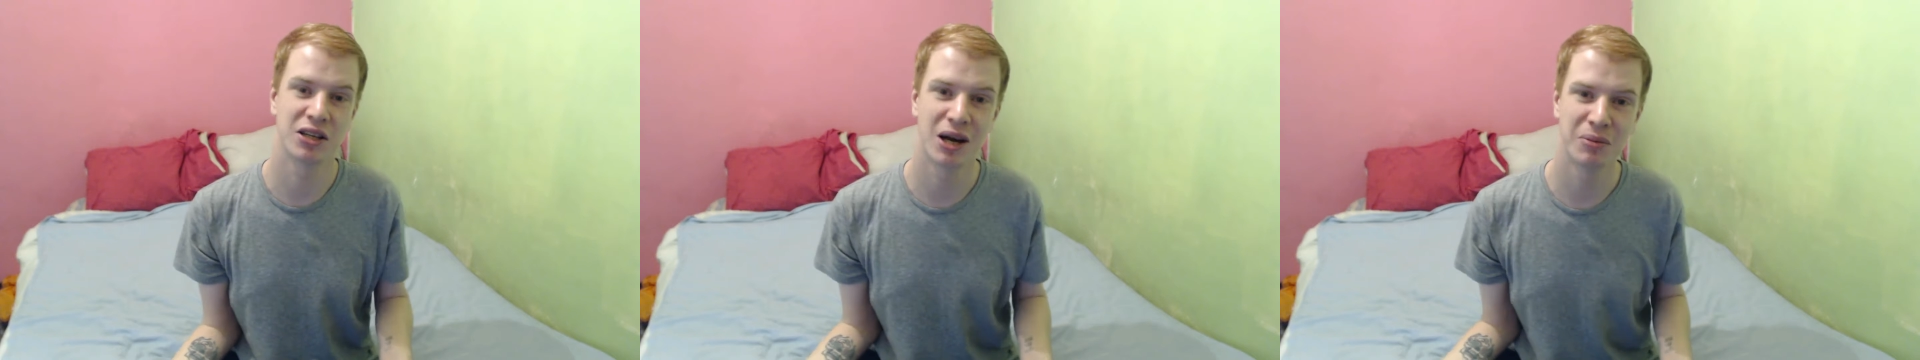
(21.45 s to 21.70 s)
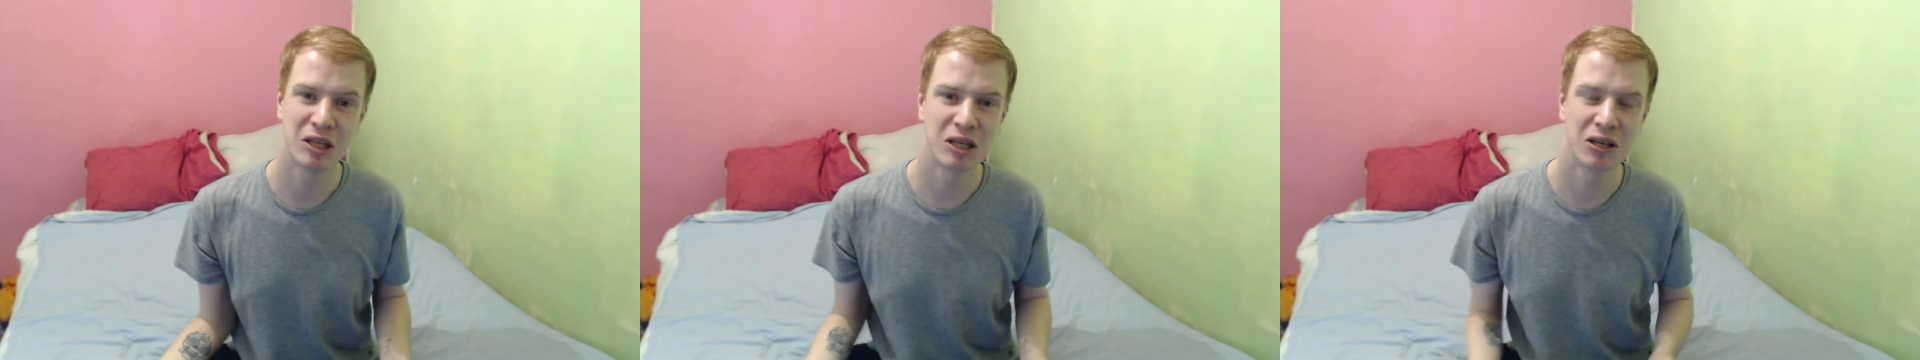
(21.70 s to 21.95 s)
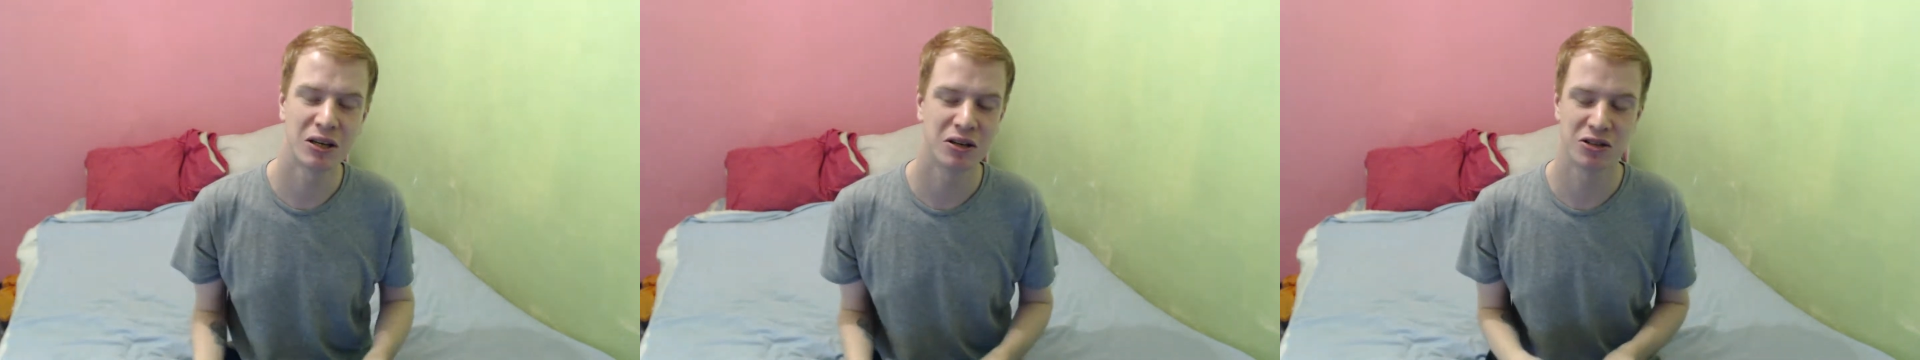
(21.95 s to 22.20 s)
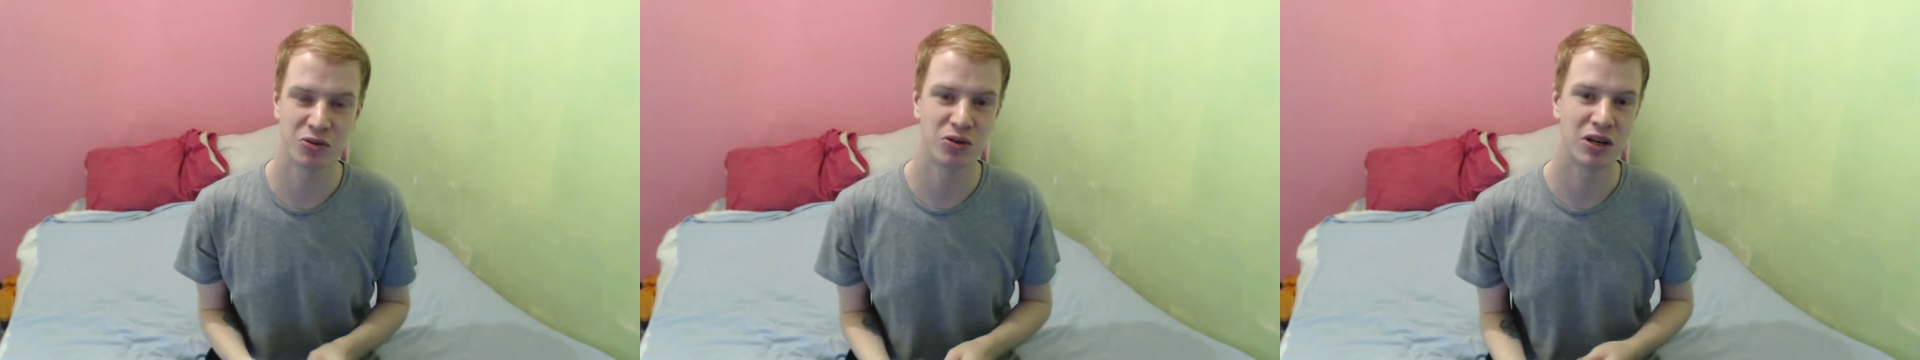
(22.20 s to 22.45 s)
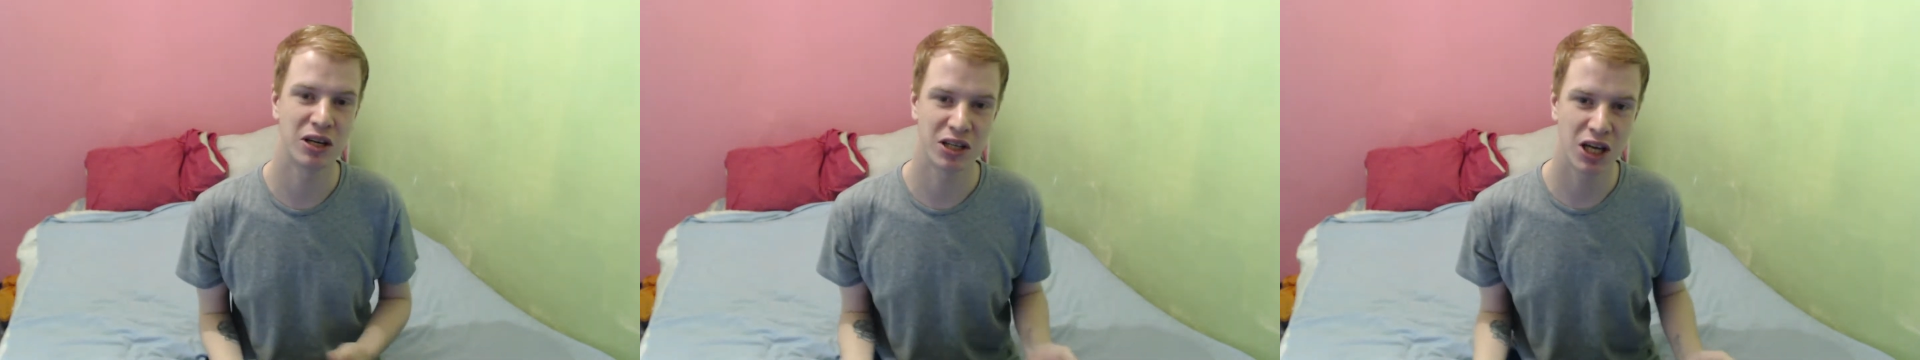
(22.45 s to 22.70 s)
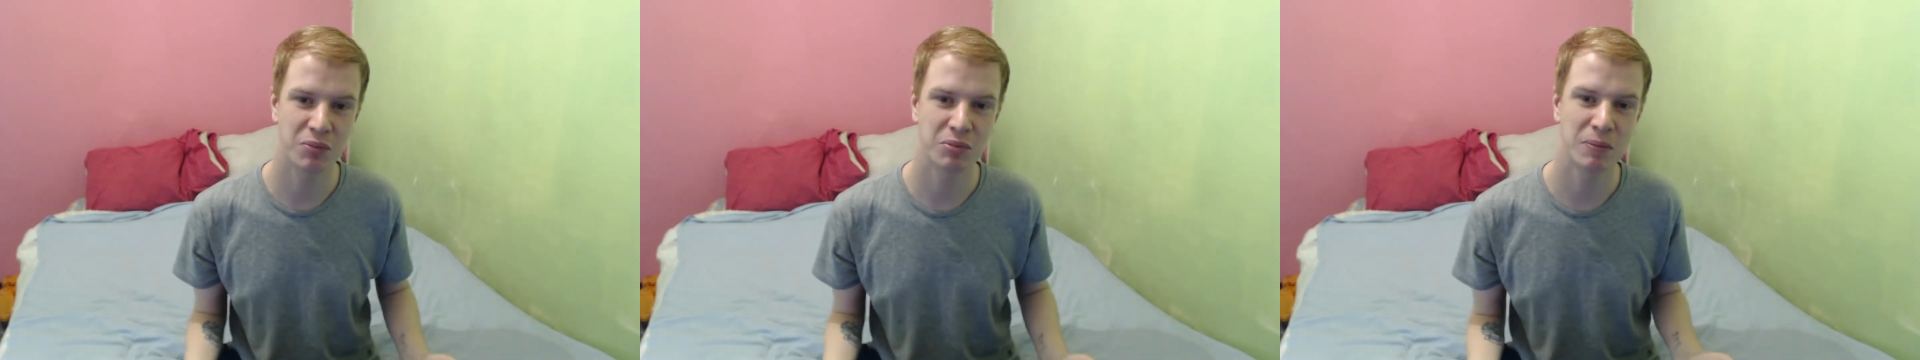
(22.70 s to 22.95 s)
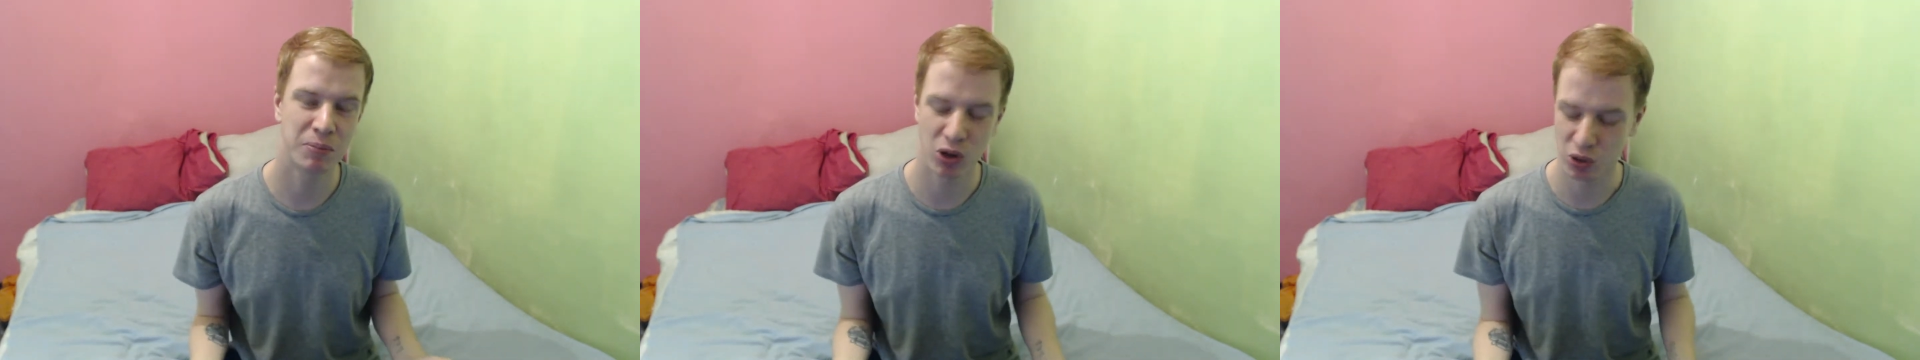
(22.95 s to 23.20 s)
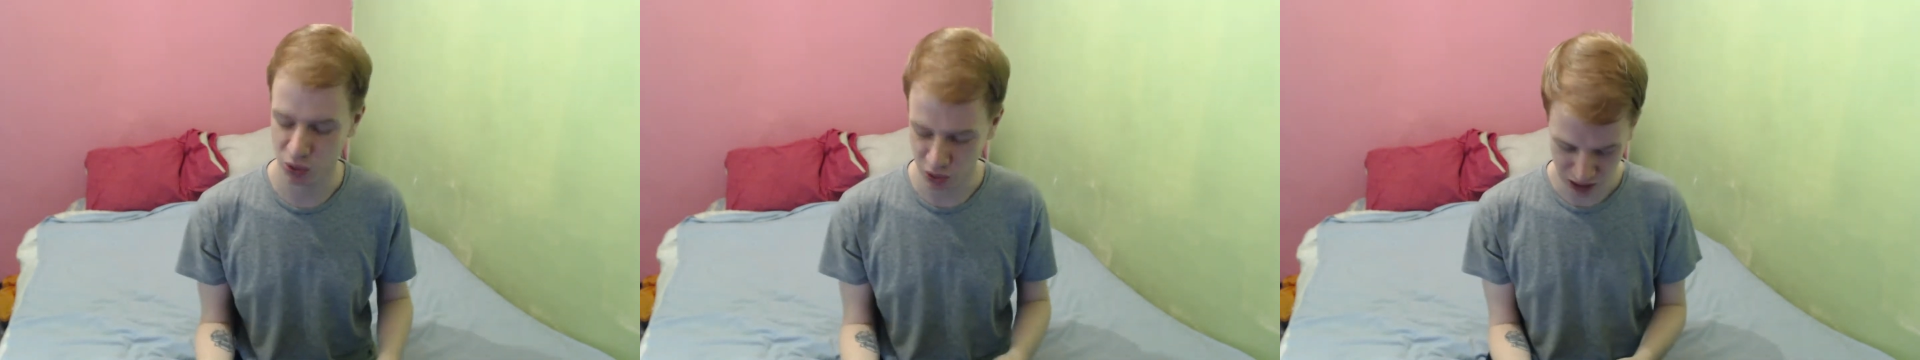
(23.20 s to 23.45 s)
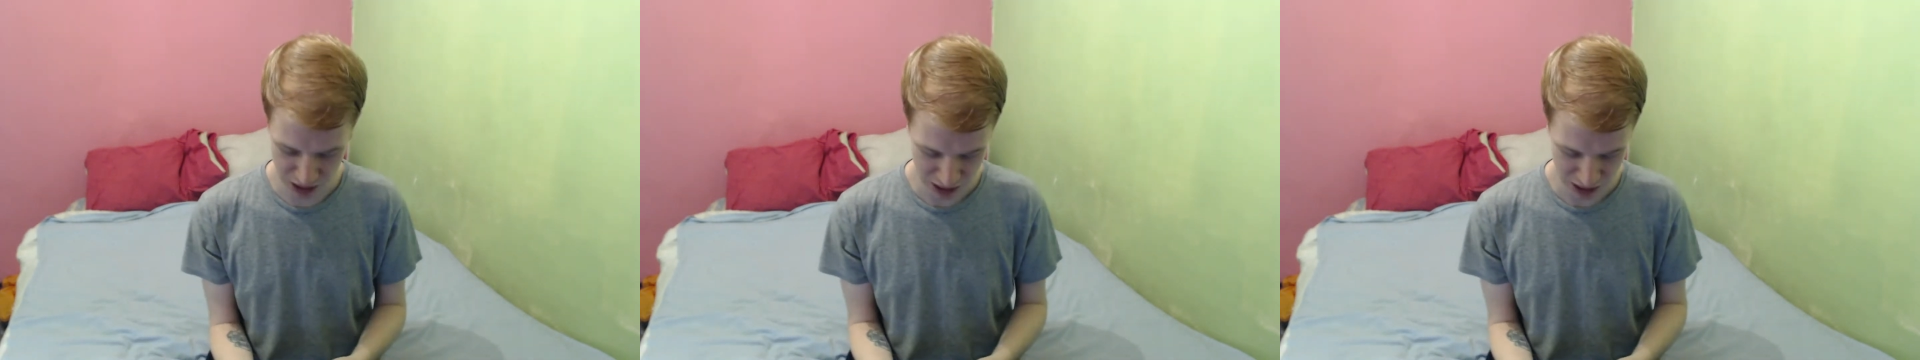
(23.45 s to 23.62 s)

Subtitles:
gummy, so we're eating gummy poo.